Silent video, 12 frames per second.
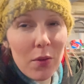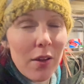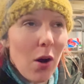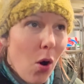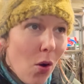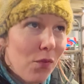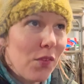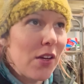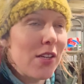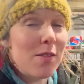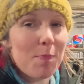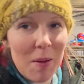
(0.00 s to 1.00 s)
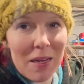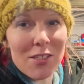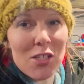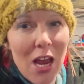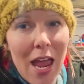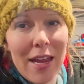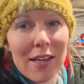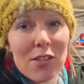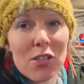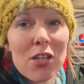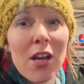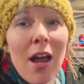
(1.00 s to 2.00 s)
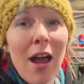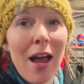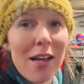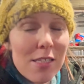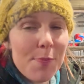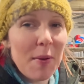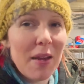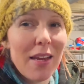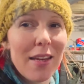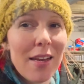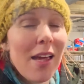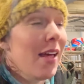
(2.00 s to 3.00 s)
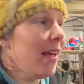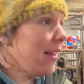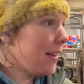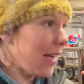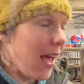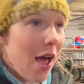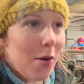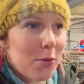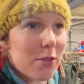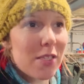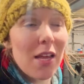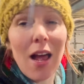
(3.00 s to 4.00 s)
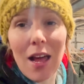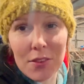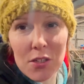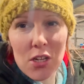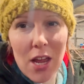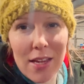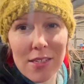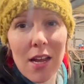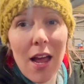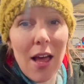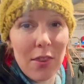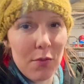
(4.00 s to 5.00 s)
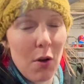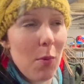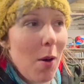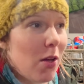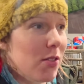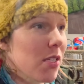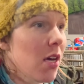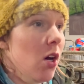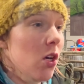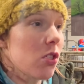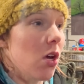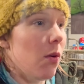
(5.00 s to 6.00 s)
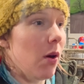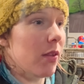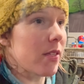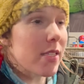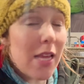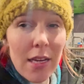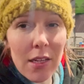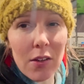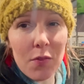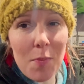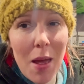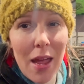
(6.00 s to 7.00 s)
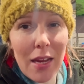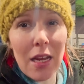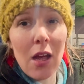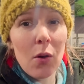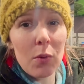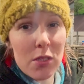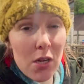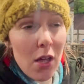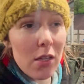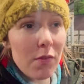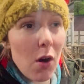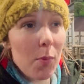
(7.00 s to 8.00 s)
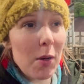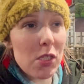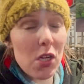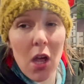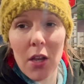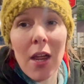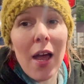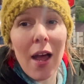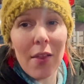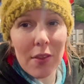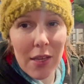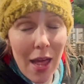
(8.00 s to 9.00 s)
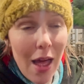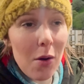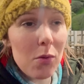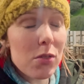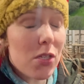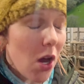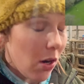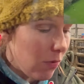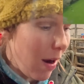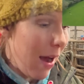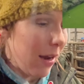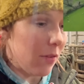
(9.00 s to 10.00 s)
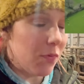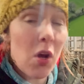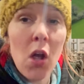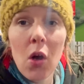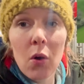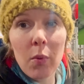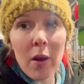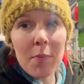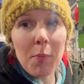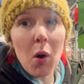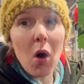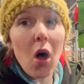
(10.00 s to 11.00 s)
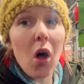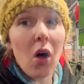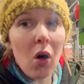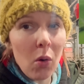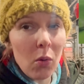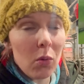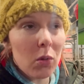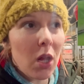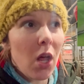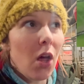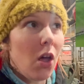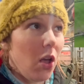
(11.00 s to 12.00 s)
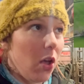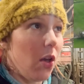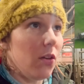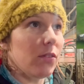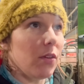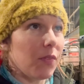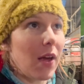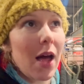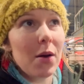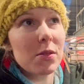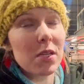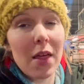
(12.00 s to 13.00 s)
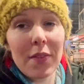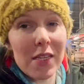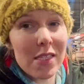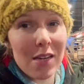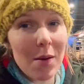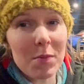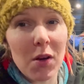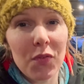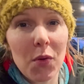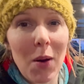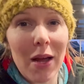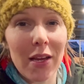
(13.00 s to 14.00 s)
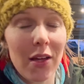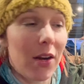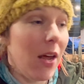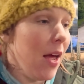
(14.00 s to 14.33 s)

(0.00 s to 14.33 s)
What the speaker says: the obvious big change has been the cows and the shed and the robots. So on the 2nd of May, we turned the robots on and the cows arrived. We bought a whole herd of cows and they stepped off the wagon